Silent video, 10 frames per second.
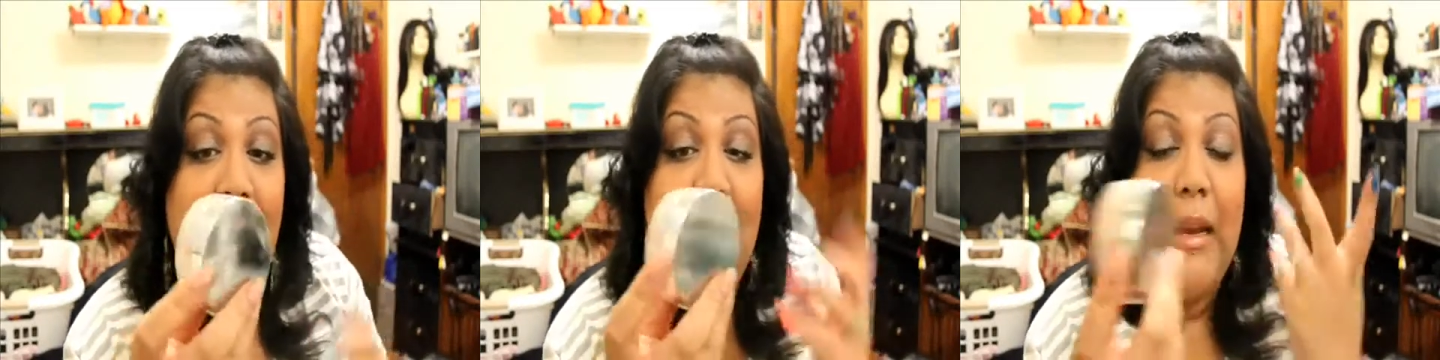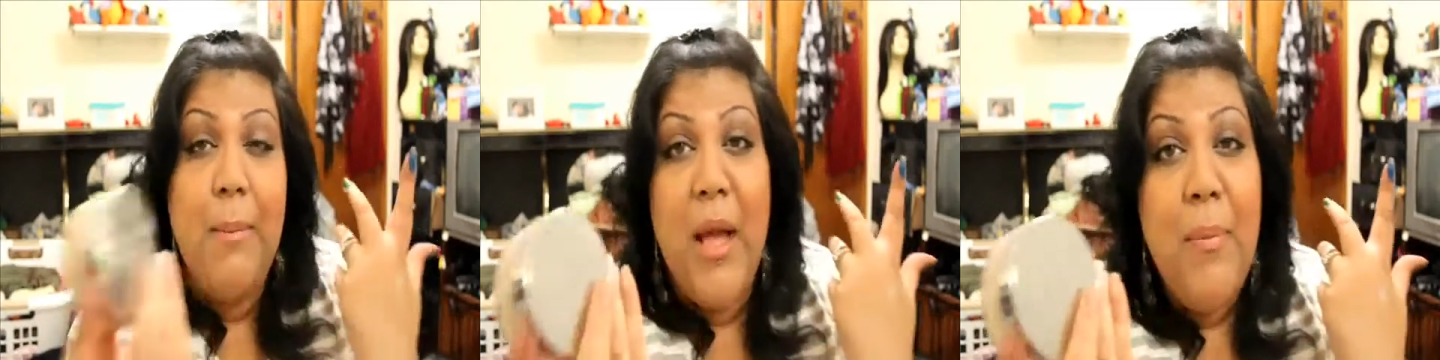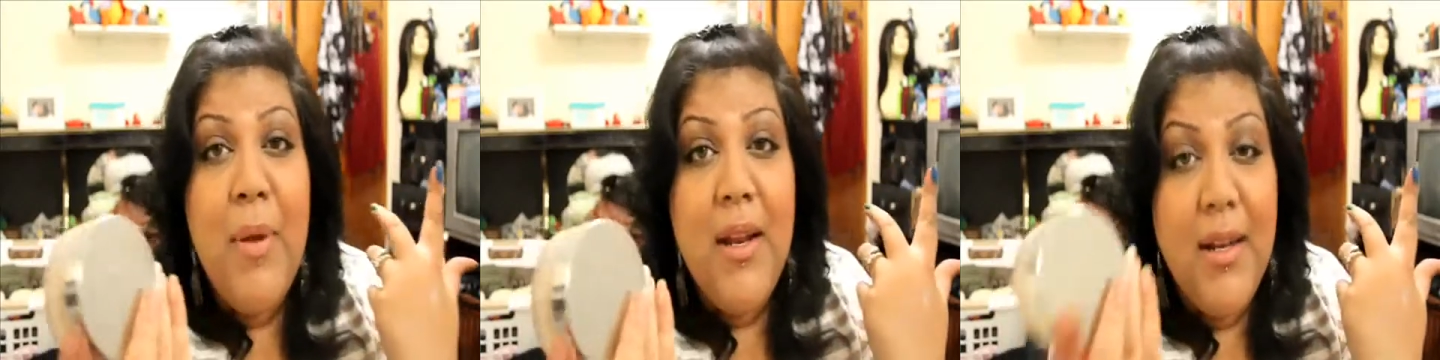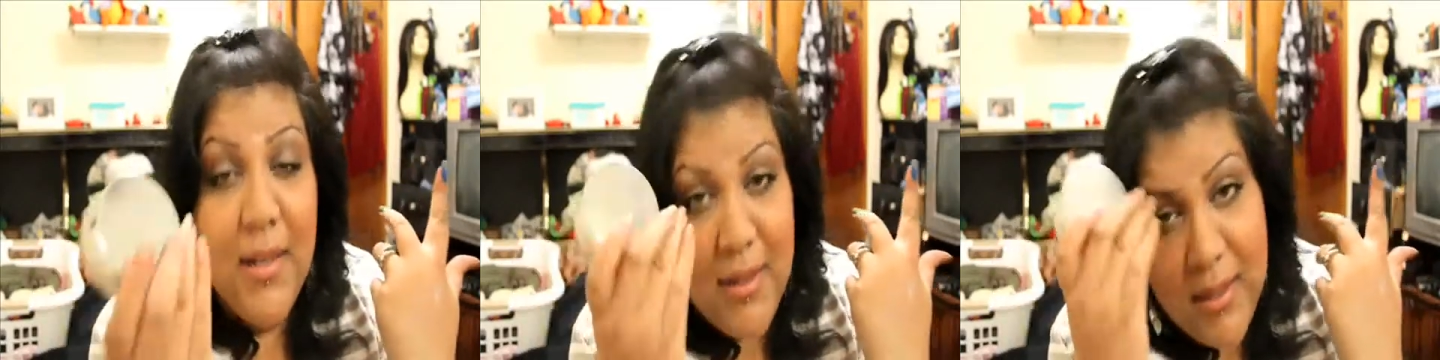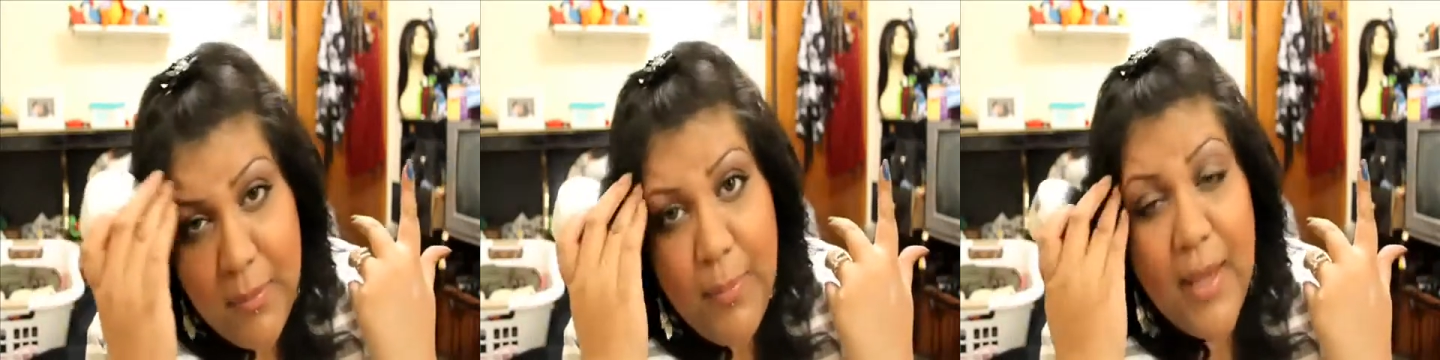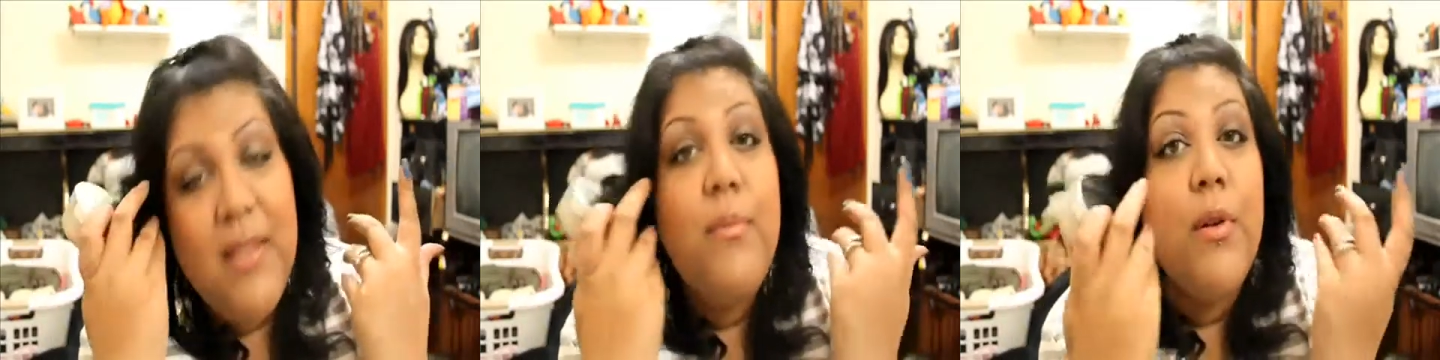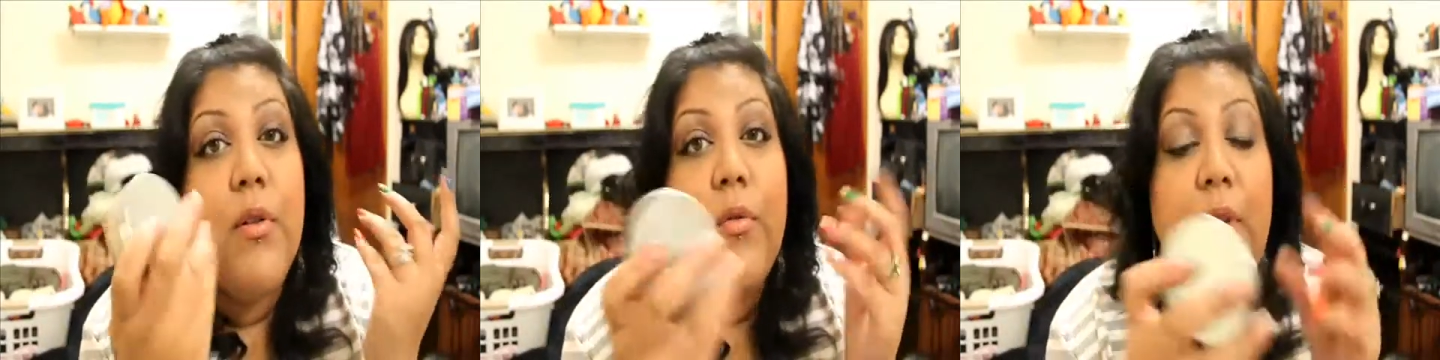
And in my opinion, it's the best mineral